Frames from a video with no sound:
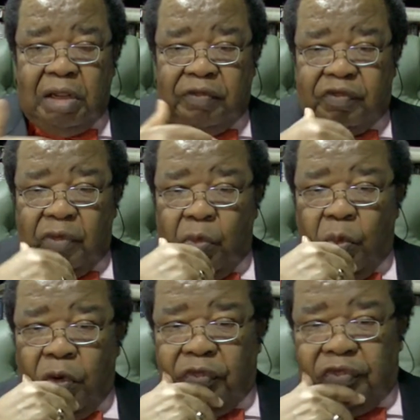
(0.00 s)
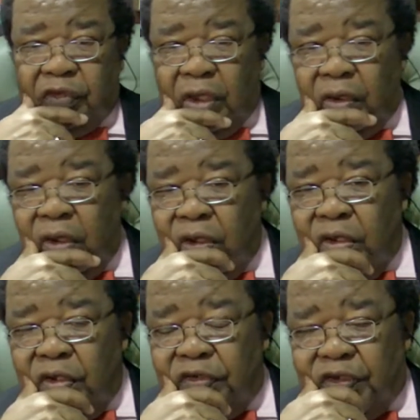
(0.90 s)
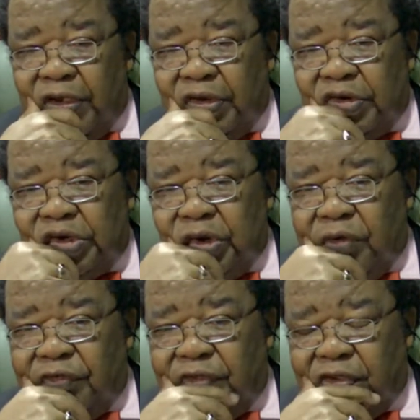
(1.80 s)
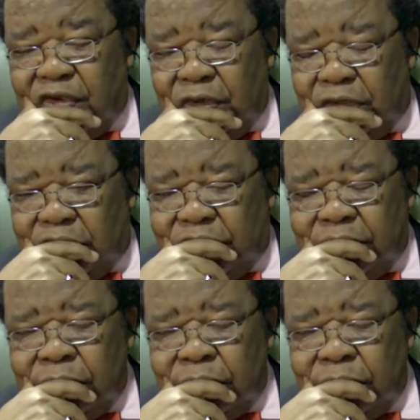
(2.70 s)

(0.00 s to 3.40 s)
Clinton was Secretary of State.